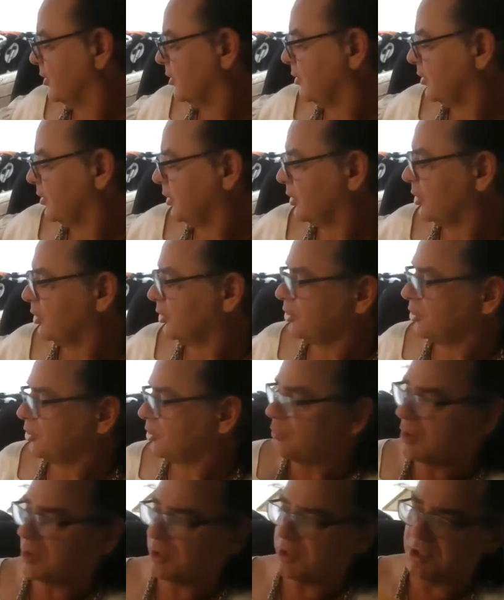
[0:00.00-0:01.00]
You
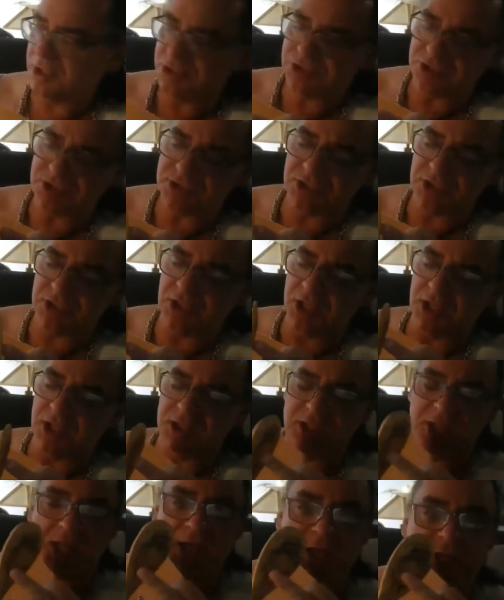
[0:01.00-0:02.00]
want to just a
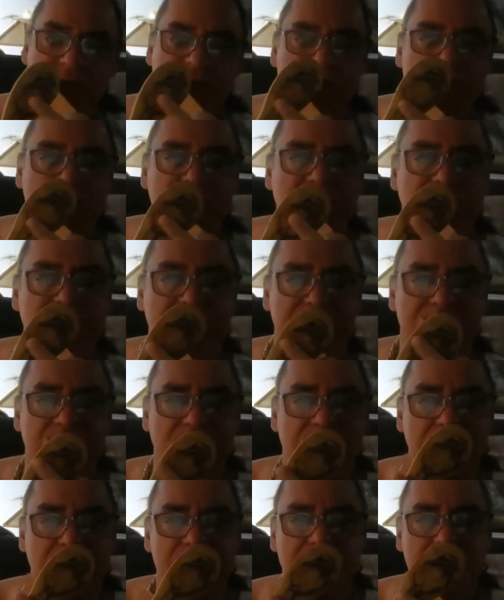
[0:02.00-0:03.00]
light
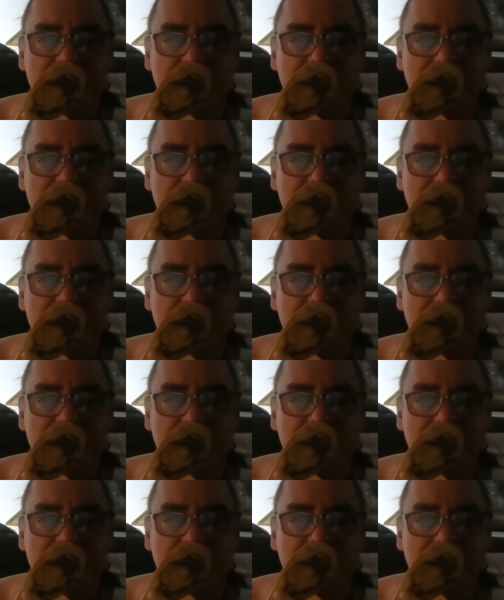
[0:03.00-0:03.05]
cleanup.